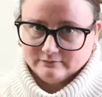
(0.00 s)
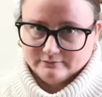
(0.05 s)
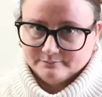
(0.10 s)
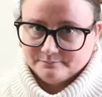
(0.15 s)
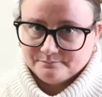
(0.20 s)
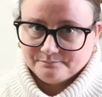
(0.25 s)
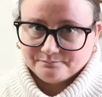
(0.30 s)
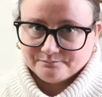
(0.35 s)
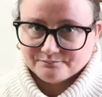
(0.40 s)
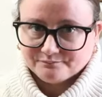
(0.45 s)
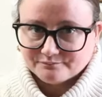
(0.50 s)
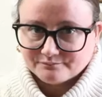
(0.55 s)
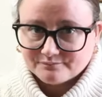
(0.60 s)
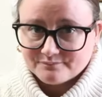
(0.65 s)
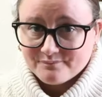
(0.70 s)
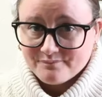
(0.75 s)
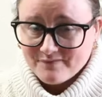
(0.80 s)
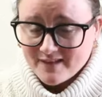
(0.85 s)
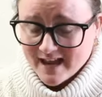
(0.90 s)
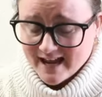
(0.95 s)

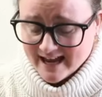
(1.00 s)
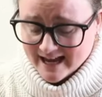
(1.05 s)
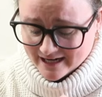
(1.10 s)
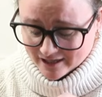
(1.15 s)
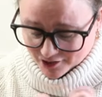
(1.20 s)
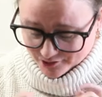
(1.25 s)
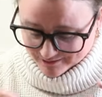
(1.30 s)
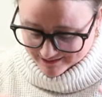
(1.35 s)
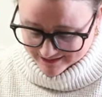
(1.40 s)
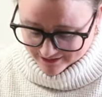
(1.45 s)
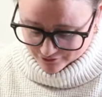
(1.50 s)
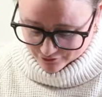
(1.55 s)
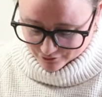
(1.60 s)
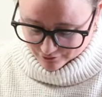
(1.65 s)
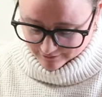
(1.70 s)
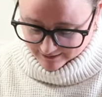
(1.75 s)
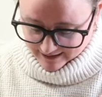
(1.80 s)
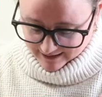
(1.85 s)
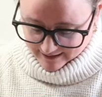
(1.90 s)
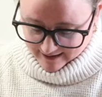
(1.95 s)
Anna Luisa
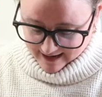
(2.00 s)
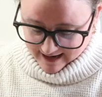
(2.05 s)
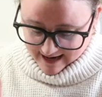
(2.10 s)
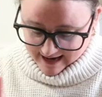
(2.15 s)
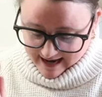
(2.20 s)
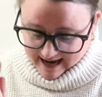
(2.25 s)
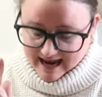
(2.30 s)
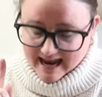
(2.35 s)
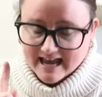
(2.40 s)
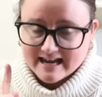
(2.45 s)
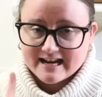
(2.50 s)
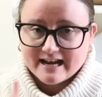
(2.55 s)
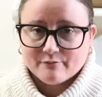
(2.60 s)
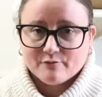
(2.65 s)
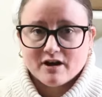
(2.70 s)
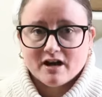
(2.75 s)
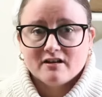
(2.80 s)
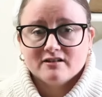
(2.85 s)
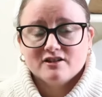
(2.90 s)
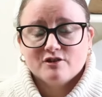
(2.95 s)
Jewelry. And I
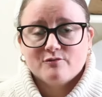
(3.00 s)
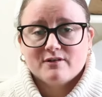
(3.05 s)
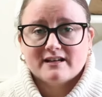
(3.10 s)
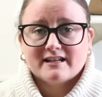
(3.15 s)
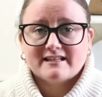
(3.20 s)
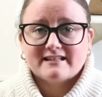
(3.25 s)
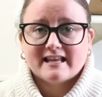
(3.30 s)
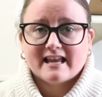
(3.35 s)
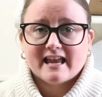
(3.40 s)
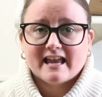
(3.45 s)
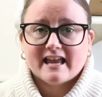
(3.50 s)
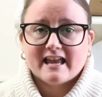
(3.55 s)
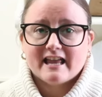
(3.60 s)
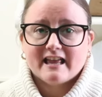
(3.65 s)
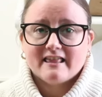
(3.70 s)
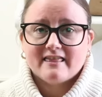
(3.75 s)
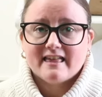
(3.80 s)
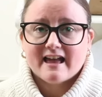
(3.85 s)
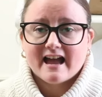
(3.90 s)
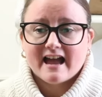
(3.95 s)
also want to
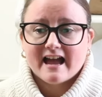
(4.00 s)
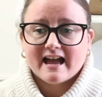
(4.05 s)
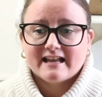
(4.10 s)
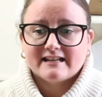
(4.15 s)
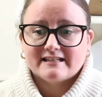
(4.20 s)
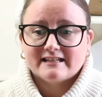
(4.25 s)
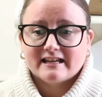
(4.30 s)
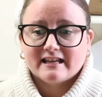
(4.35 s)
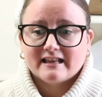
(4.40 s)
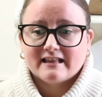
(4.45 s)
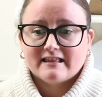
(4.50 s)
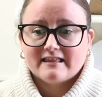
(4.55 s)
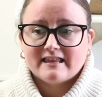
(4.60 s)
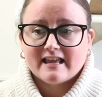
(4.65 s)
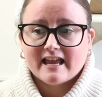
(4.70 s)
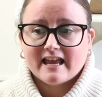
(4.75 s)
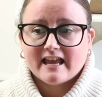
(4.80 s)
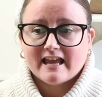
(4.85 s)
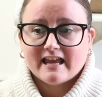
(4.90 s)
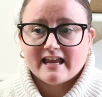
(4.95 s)
say that
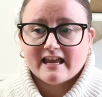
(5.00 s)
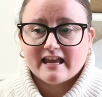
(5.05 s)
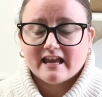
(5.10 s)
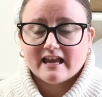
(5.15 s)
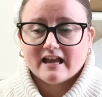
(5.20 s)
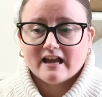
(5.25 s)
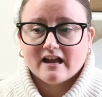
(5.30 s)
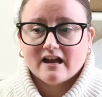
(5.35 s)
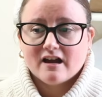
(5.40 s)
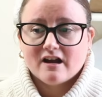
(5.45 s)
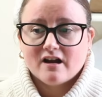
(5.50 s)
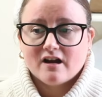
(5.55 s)
they